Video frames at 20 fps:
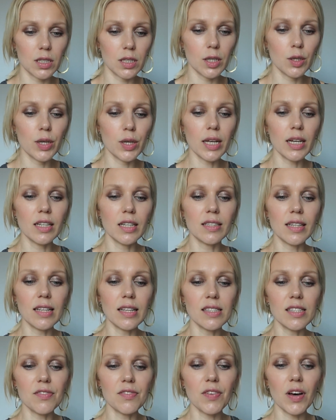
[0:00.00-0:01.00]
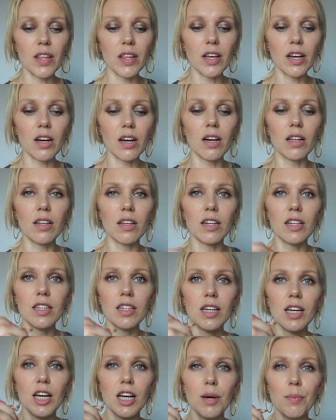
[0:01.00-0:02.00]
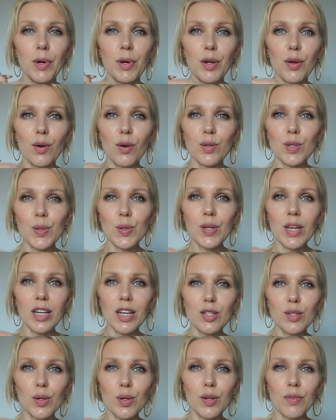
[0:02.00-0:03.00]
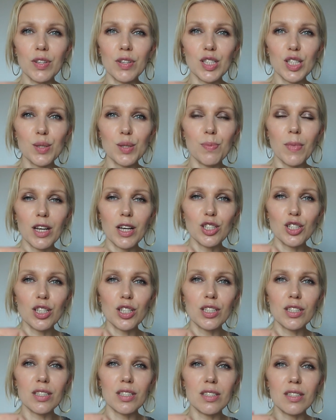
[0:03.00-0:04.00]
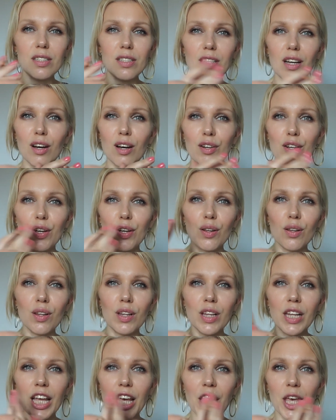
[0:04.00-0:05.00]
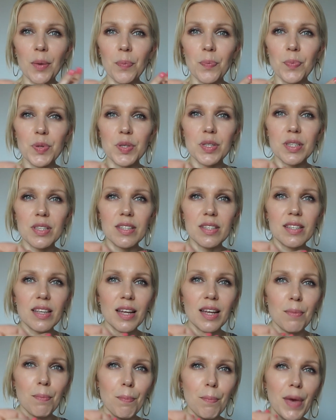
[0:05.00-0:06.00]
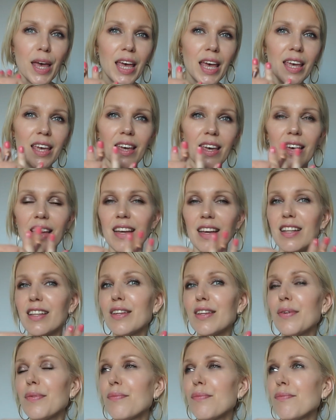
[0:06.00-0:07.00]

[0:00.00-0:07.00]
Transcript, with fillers: you can intensify the color, but you also can sort of smudge it on your lips and make it